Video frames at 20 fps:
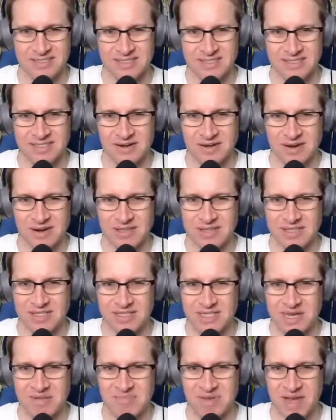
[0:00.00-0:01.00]
All right, let's
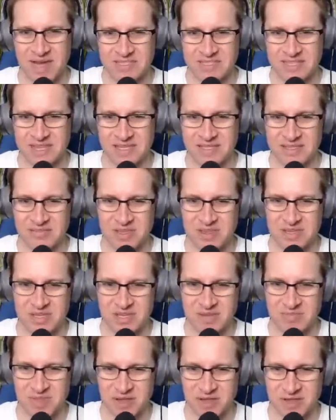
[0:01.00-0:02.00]
come back to that. Let me
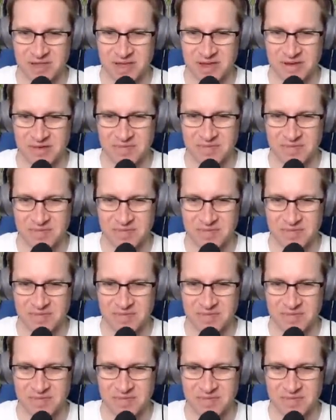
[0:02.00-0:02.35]
think about that.